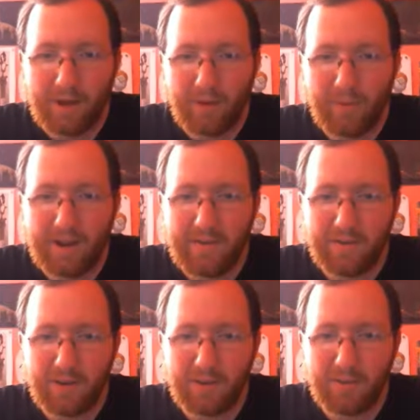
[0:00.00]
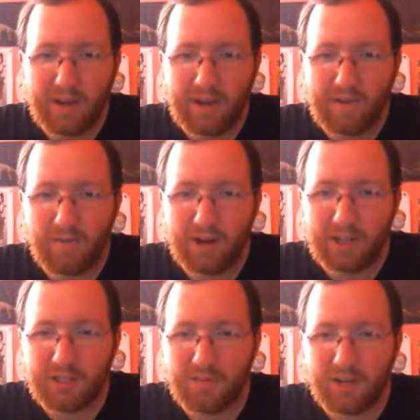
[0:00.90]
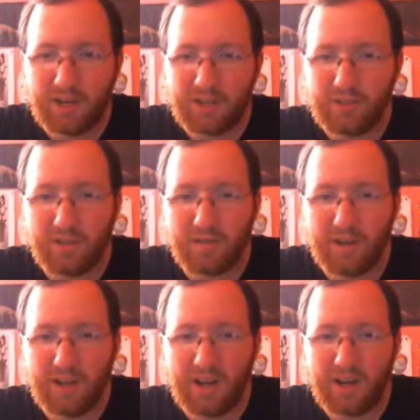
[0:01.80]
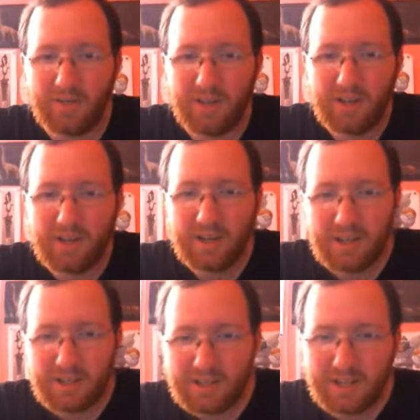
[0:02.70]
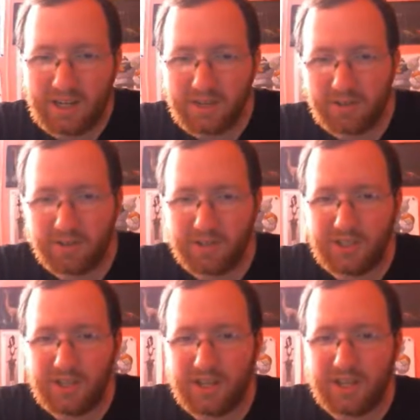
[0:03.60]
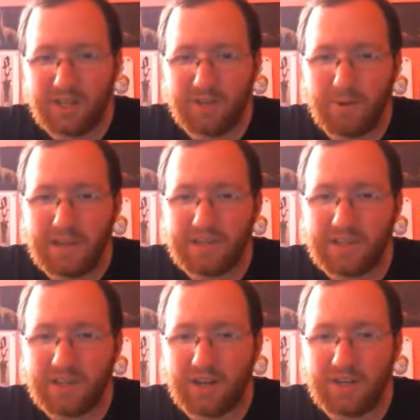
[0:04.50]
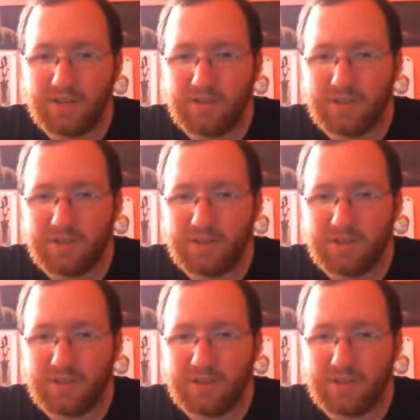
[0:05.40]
the wave, rocks will cause you to fall off. Tentacles sit in the waves and causes